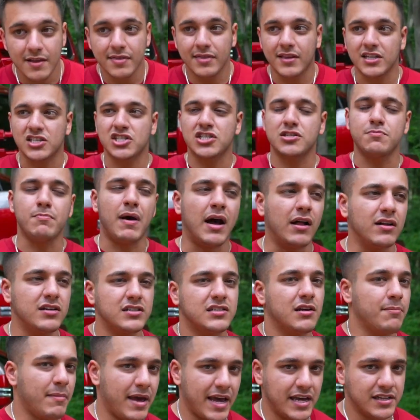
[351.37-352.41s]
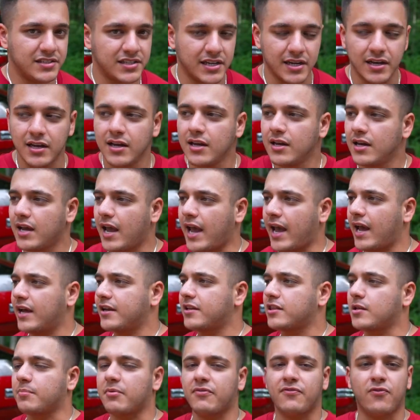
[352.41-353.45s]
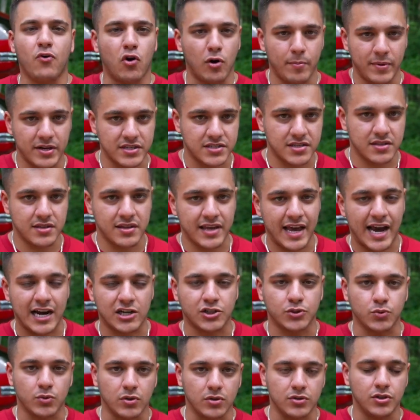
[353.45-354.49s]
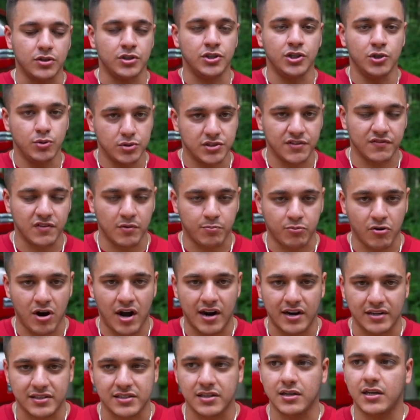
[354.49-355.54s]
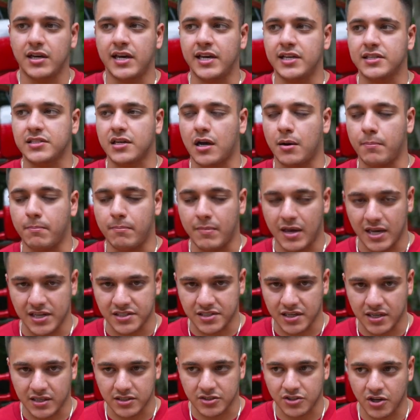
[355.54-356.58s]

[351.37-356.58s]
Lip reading: The smell is amazing, and the performance, the actual use of the product is amazing.